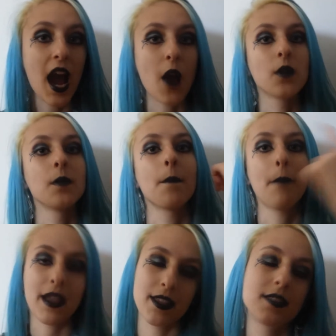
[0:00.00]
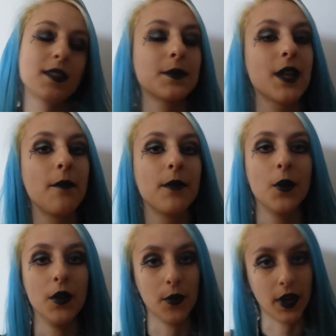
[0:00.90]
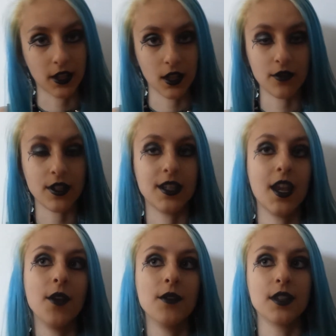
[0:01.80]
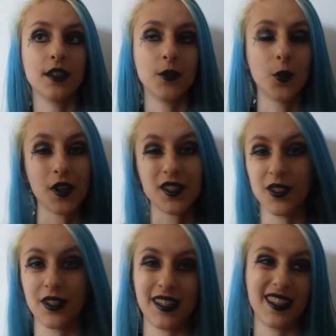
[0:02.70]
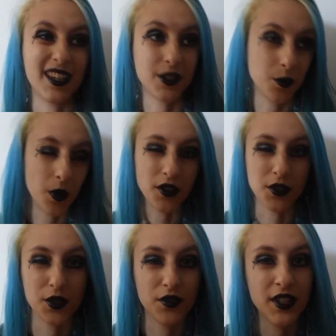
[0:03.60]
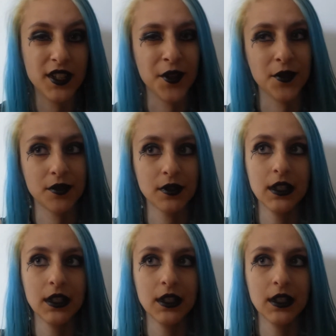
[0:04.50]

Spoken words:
I will be back in September with regular videos, and in August you'll get like 1 or 2 videos,